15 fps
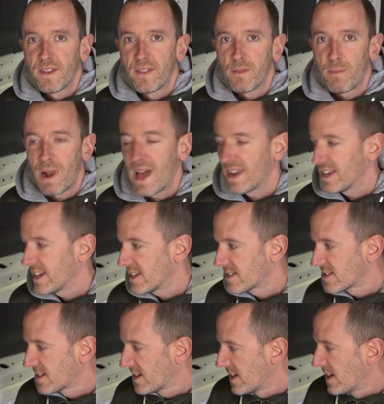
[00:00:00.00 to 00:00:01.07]
The plan
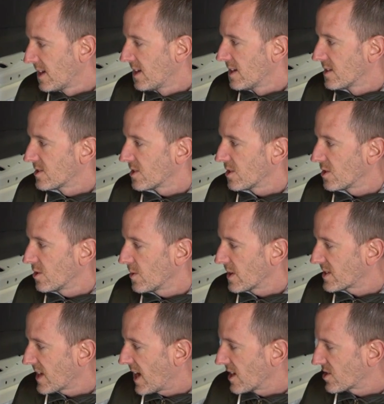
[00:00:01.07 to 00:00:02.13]
is to
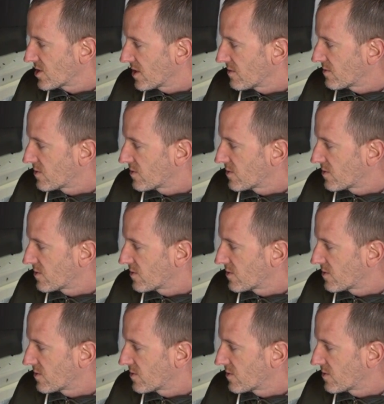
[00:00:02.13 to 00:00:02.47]
attach